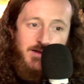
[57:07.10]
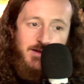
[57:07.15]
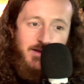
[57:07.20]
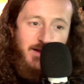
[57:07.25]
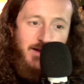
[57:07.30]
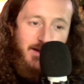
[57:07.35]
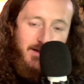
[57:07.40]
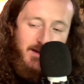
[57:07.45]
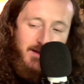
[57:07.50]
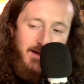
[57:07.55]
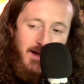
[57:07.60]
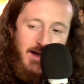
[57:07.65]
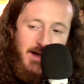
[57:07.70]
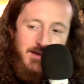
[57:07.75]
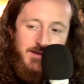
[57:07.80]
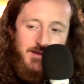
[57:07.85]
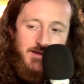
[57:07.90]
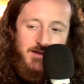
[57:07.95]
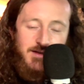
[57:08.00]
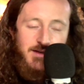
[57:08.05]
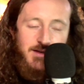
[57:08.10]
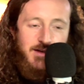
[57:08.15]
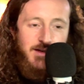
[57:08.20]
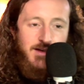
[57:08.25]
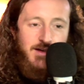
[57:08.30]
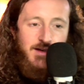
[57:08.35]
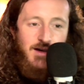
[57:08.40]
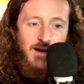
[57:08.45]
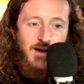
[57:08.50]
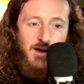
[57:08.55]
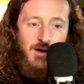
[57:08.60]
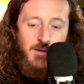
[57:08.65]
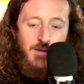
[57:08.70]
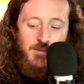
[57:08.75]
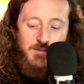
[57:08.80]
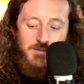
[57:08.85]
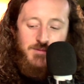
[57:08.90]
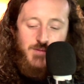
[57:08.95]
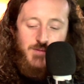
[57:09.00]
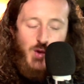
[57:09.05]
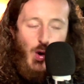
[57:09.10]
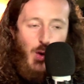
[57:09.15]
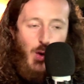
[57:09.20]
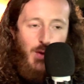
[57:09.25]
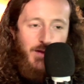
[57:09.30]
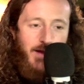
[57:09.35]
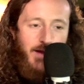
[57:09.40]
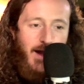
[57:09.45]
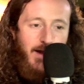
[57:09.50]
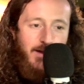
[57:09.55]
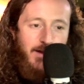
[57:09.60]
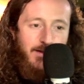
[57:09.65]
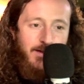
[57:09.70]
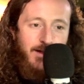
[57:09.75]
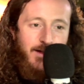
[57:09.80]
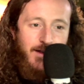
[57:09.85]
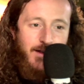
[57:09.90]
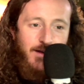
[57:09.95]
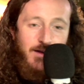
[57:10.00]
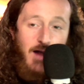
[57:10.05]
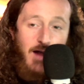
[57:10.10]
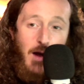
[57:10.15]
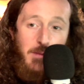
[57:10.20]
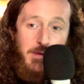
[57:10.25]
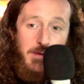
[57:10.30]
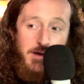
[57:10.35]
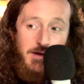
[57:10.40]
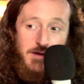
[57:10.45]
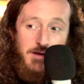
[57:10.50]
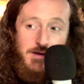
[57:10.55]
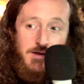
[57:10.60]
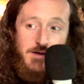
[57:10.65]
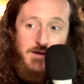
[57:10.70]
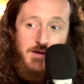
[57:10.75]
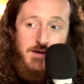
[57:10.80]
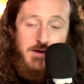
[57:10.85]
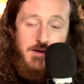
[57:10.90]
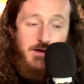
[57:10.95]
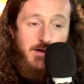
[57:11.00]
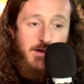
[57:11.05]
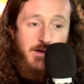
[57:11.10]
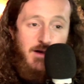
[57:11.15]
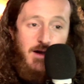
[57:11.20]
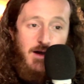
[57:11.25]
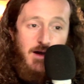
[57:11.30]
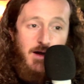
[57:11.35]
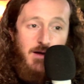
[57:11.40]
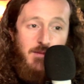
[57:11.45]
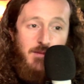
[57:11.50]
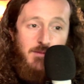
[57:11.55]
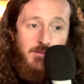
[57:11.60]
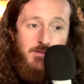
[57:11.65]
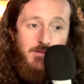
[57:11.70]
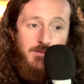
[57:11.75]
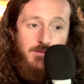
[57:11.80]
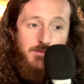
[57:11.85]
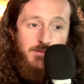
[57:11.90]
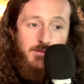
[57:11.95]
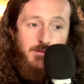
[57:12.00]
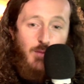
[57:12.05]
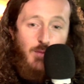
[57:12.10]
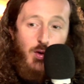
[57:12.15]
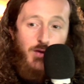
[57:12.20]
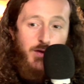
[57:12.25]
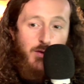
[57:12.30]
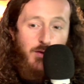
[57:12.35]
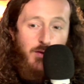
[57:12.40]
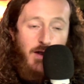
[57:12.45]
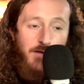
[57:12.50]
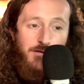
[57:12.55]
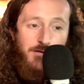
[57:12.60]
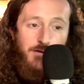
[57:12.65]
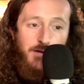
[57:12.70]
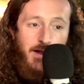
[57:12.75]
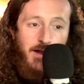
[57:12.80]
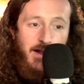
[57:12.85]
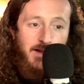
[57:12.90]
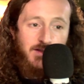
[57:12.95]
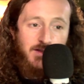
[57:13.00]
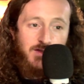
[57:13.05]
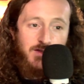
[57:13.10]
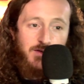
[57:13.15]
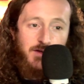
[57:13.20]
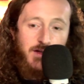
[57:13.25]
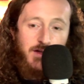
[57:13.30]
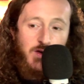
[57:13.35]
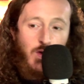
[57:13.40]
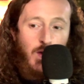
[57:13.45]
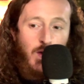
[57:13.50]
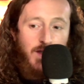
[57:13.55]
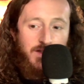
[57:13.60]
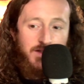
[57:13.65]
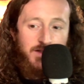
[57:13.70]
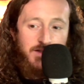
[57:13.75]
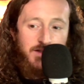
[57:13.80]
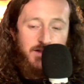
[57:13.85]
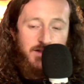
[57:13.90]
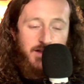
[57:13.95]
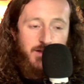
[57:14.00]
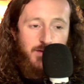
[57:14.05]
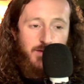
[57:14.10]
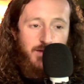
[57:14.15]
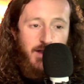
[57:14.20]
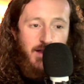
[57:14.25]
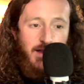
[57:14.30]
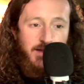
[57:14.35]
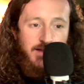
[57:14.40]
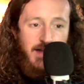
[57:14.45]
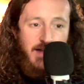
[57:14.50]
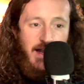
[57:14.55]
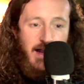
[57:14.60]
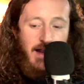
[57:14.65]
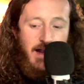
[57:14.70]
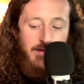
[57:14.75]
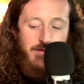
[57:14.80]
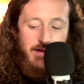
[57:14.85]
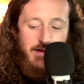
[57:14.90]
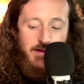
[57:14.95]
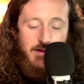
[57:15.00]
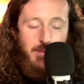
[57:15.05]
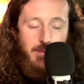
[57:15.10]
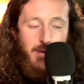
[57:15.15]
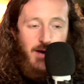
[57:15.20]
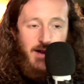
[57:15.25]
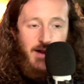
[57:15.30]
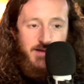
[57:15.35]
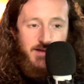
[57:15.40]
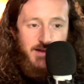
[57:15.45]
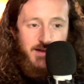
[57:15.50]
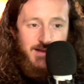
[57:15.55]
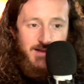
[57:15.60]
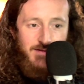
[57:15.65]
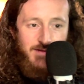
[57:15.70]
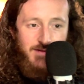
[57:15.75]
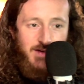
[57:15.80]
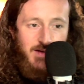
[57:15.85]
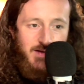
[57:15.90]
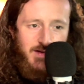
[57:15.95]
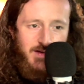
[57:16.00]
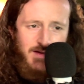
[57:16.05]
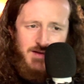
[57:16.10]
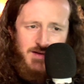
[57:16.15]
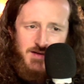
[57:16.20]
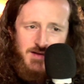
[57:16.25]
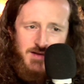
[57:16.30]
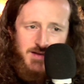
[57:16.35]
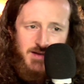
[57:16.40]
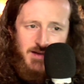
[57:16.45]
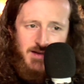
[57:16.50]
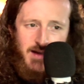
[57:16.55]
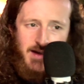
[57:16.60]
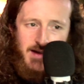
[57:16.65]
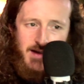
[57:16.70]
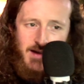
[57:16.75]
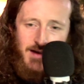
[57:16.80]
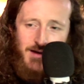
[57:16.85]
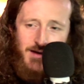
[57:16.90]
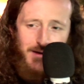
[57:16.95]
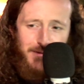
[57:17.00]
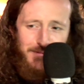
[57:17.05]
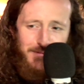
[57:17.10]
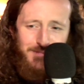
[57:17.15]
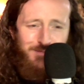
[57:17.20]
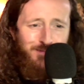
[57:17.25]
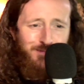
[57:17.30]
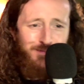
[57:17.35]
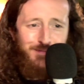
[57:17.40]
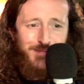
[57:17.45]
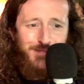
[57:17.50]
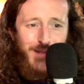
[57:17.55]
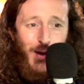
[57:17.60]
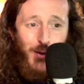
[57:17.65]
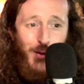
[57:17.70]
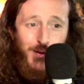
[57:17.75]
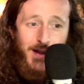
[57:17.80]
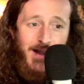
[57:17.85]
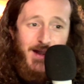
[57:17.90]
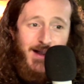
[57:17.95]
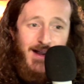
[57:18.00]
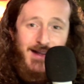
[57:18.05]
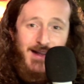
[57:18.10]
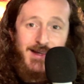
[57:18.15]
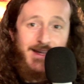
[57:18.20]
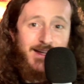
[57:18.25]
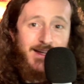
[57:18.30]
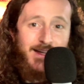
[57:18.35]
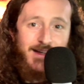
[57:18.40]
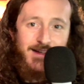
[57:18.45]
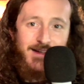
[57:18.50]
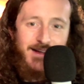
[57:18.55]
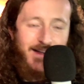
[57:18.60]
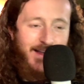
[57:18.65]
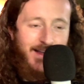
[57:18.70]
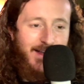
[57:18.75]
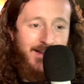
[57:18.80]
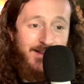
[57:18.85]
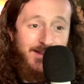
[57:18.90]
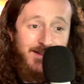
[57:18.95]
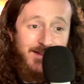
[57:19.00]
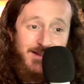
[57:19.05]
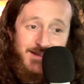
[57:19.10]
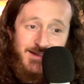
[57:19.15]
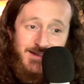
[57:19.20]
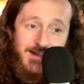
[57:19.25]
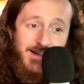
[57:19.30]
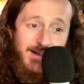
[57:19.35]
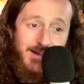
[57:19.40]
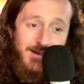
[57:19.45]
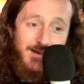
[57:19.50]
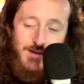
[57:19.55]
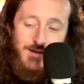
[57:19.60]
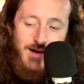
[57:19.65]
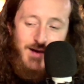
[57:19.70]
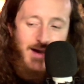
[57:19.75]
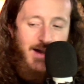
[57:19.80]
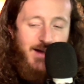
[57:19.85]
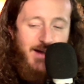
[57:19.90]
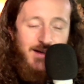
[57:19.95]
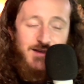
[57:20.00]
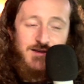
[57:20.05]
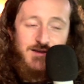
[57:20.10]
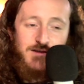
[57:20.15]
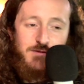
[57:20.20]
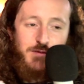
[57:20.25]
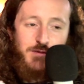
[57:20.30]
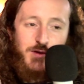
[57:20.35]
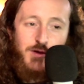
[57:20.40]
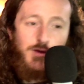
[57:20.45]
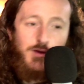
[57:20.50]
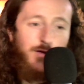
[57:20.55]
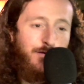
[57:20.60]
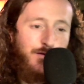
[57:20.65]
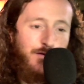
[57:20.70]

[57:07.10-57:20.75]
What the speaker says: nonetheless, throwing that in there. I'll be more than grateful to answer any questions that you guys have in the process of this. This isn't like okay, I get it. Again, this is purely